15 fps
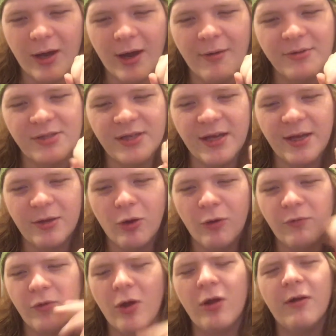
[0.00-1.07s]
I would say an
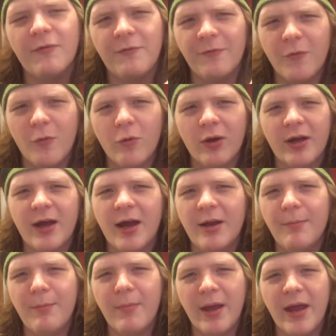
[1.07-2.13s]
overall of 4 kind
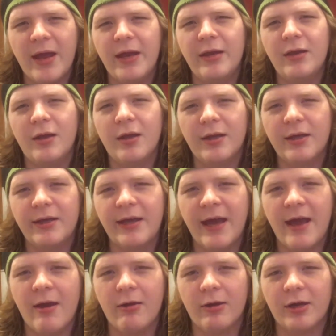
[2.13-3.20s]
of main
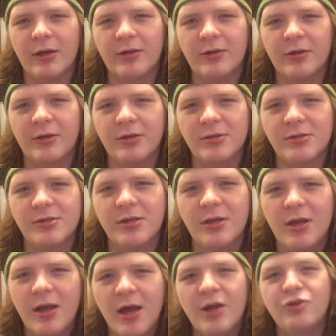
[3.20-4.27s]
characters.
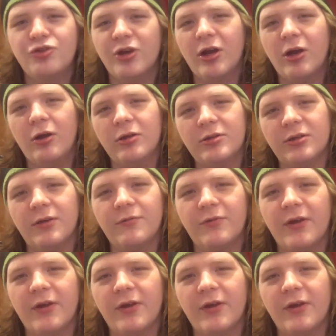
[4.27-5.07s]
Geralt of